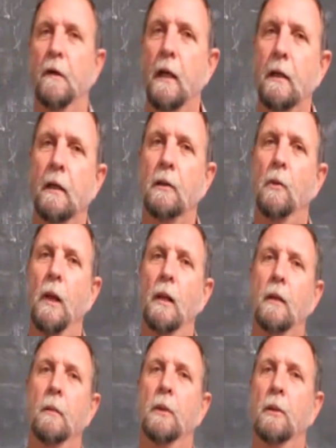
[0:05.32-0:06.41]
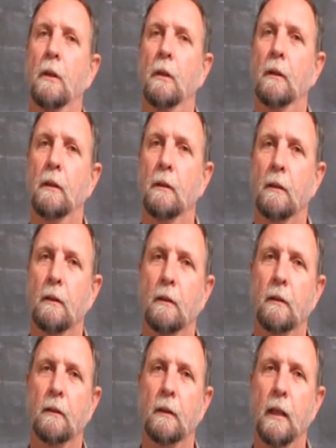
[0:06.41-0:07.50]
van Eck and welcome to
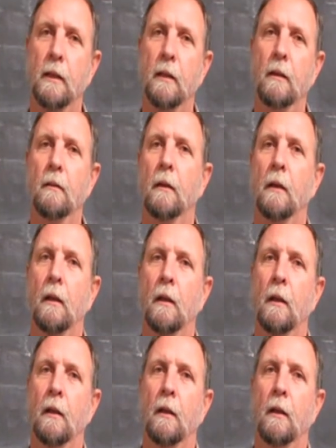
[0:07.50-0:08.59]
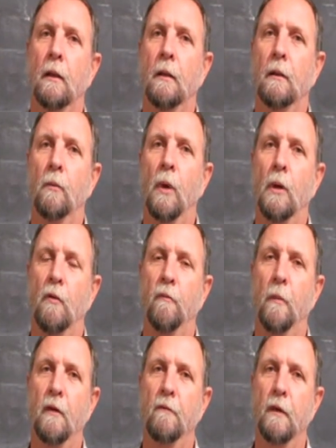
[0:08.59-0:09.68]
another one
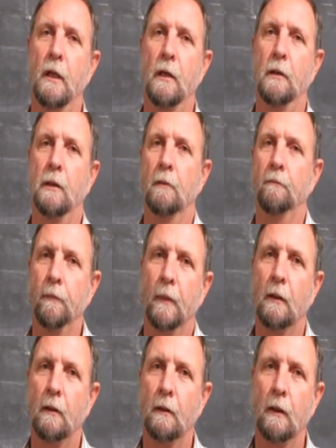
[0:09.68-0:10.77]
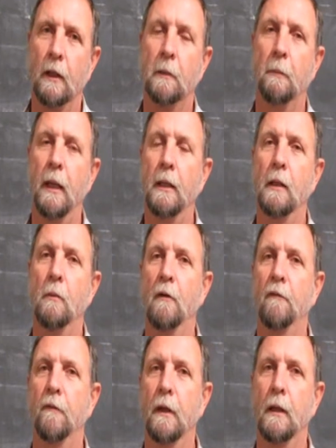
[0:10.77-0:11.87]
of my videos explaining
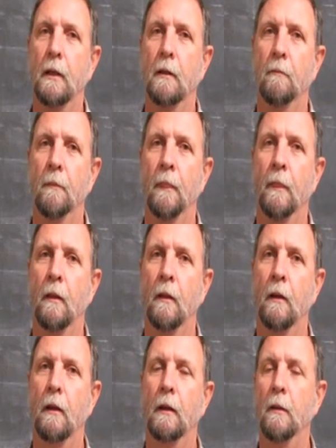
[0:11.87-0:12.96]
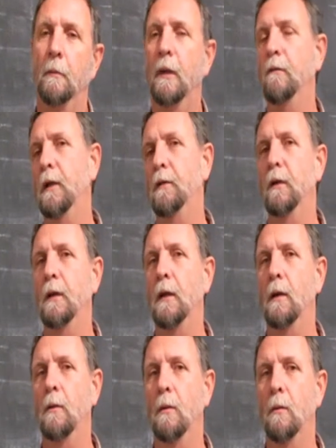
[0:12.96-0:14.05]
my theory. In the previous
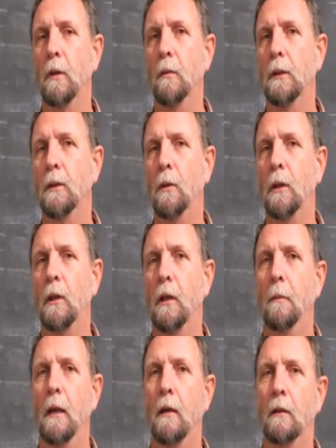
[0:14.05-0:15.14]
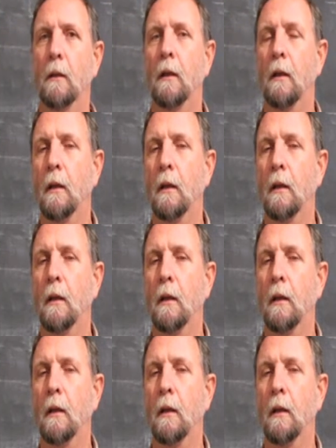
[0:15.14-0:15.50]
video we were talking about